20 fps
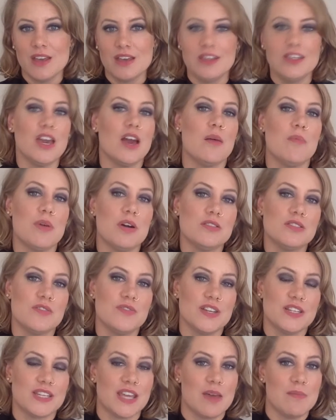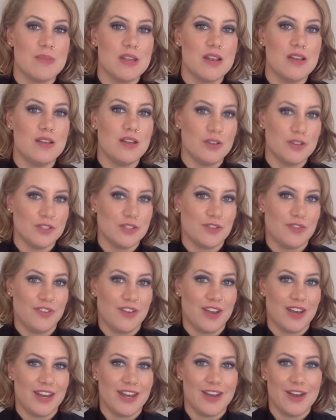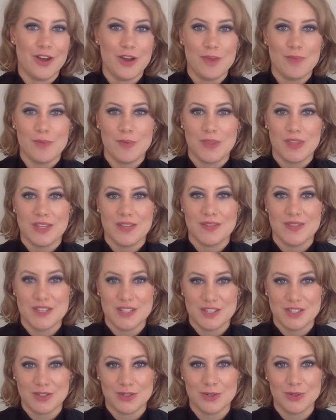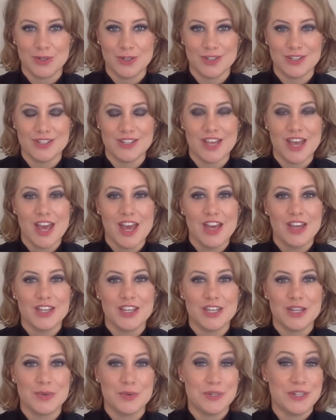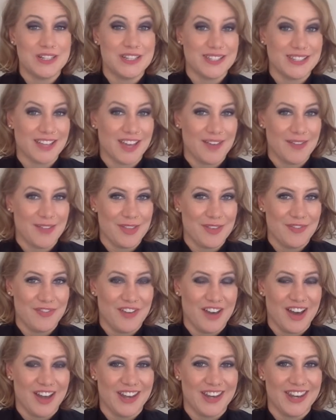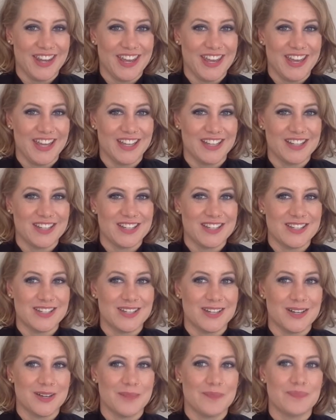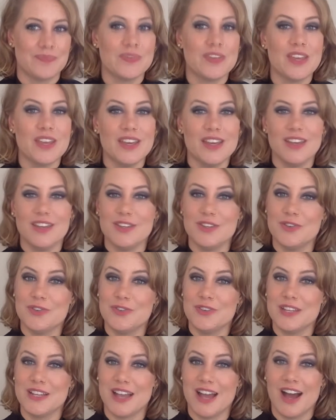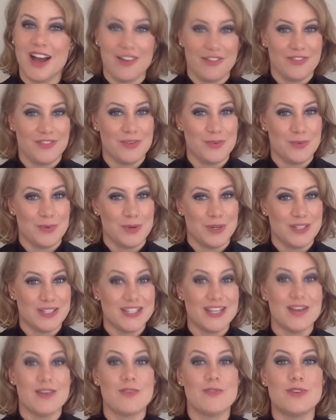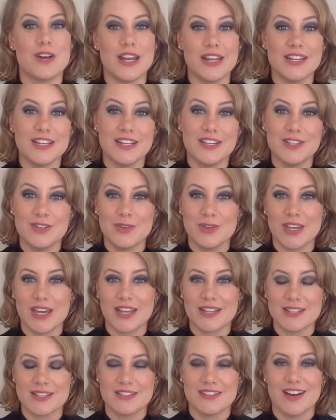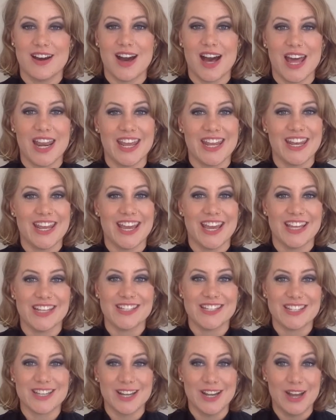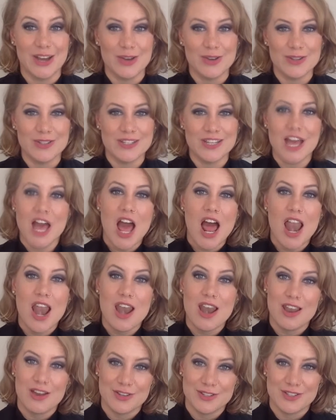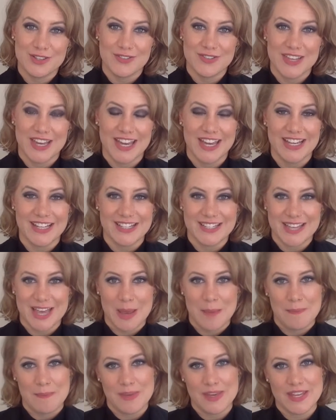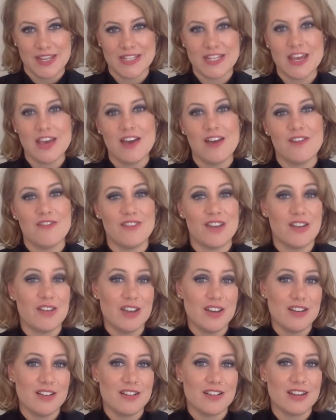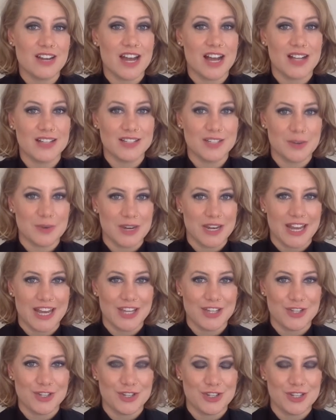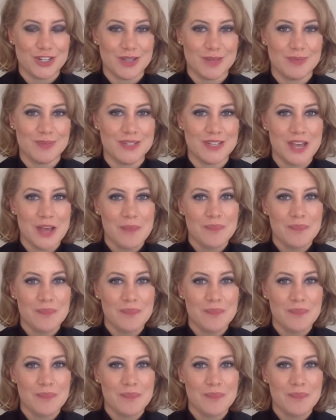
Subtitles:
yeah, both of it can be loads of fun, and I hope within this course you will discover the fun, and you feel afterwards ready to get started and close loads of sales and build very long-lasting relationships,